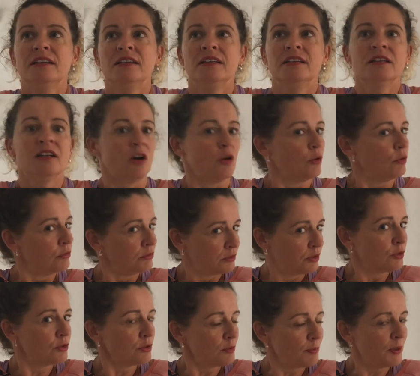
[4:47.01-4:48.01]

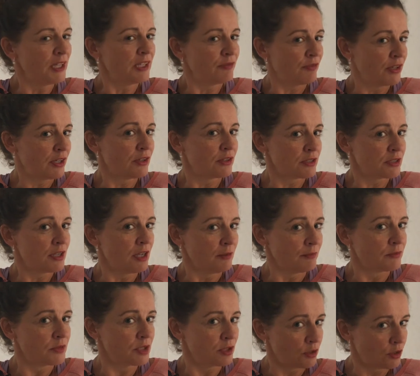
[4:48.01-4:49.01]
Those are big figure
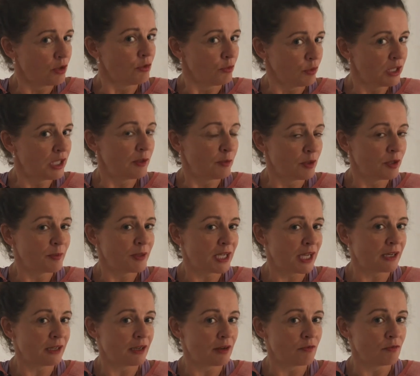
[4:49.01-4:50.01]
sums, and you don't really want to be
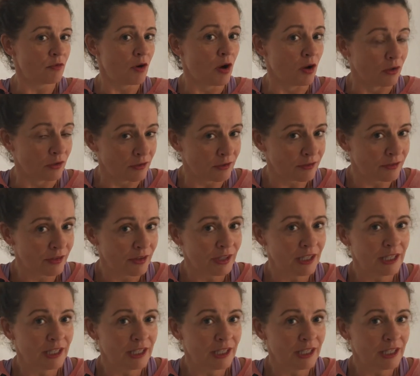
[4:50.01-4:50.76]
getting it wrong.